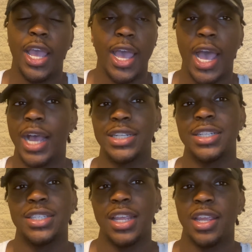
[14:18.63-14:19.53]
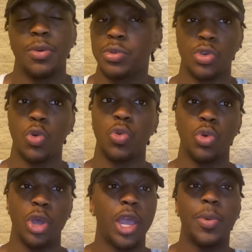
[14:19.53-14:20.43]
I just say it was cool.
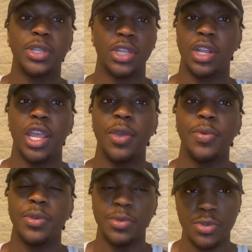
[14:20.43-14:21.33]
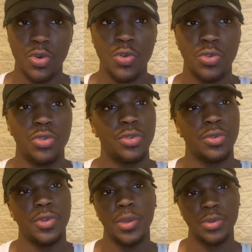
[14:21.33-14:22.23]
It was cool.
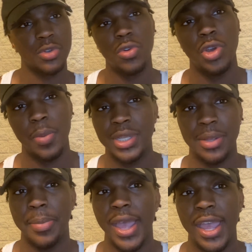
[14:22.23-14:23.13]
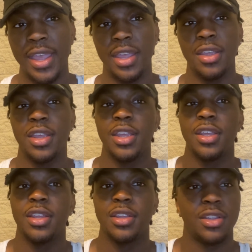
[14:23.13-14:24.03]
It was cool. It wasn't bad.
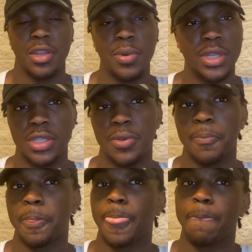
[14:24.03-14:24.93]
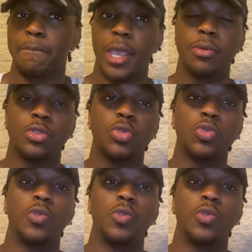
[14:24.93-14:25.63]
It was cool.